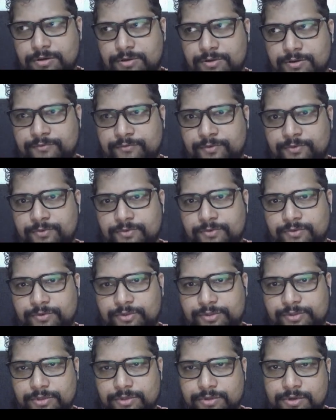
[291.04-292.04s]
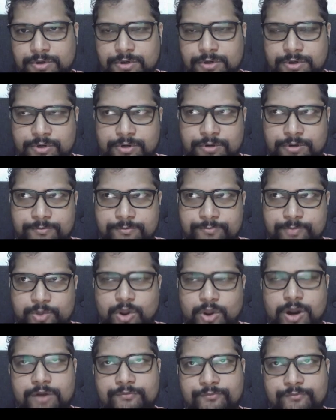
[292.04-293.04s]
If you
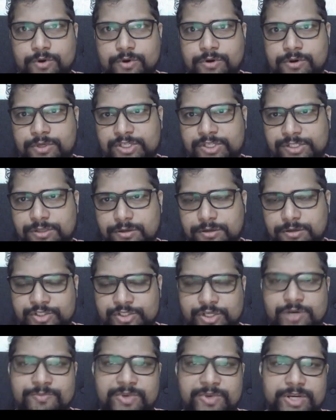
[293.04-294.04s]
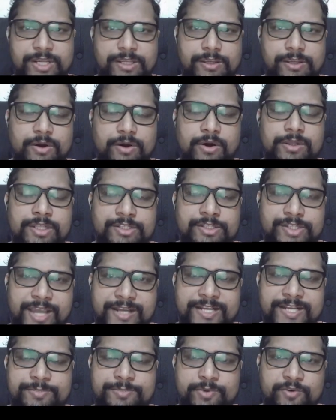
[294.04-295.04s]
plot for Germany or the
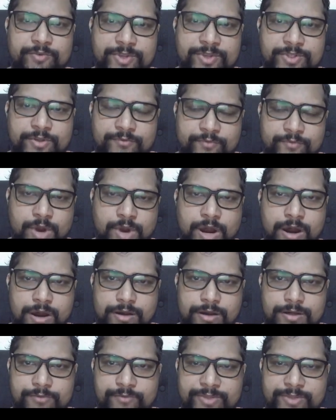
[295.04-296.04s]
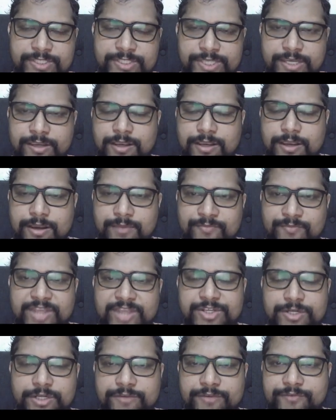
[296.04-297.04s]
Chinese province of Wuhan, we'll see
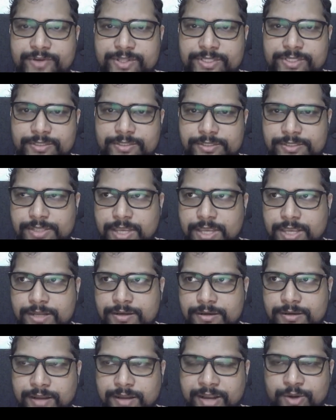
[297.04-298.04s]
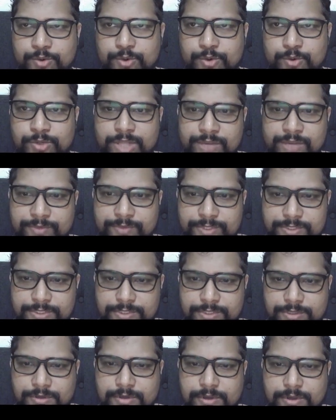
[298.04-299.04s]
major differences in NO2
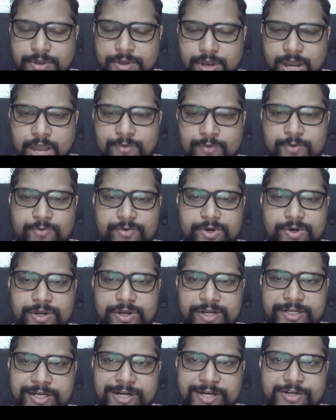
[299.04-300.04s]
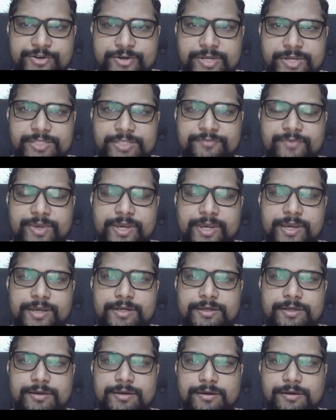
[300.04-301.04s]
levels. However, in countries where
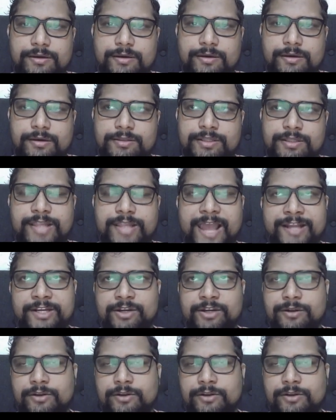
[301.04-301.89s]
the